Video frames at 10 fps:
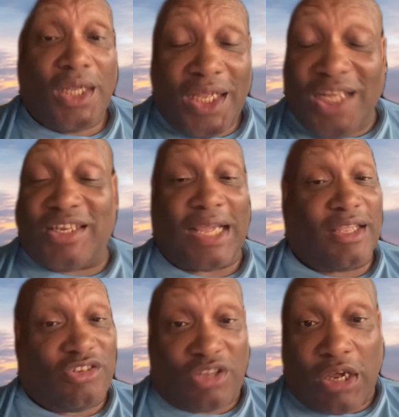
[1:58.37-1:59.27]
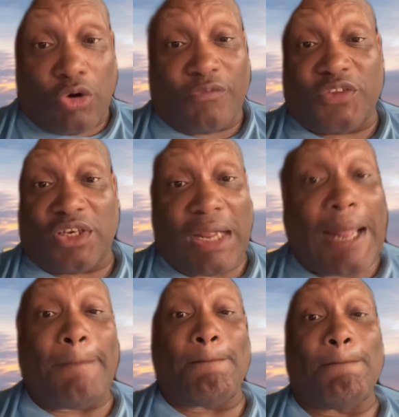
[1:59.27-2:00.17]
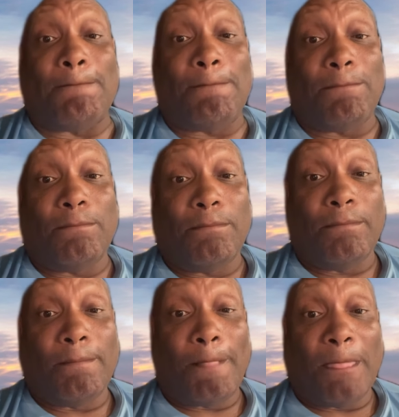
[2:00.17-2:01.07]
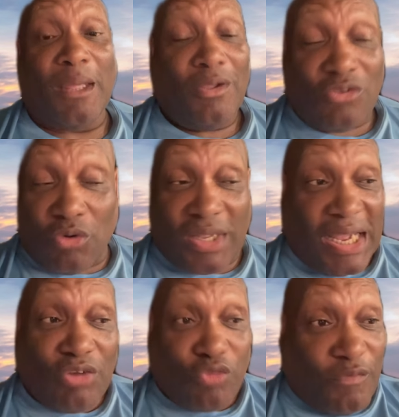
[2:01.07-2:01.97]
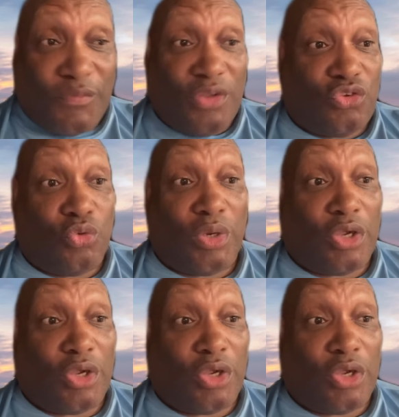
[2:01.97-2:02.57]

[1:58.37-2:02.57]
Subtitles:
He takes his cut off the top. So Ken Griffin is doing